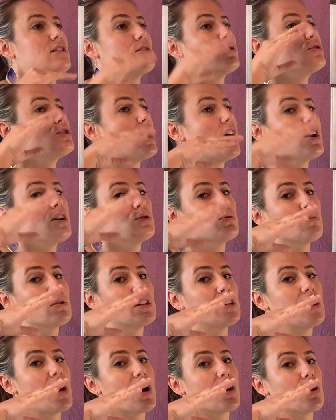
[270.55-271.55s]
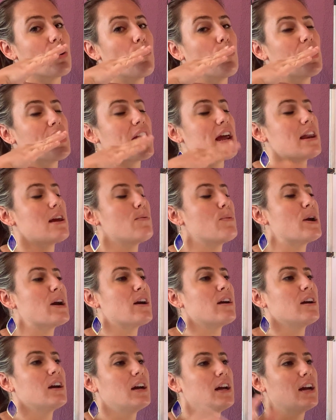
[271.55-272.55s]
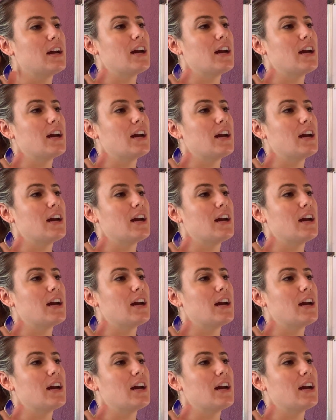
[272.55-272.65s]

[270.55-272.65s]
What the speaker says: their tongue's really not going anywhere.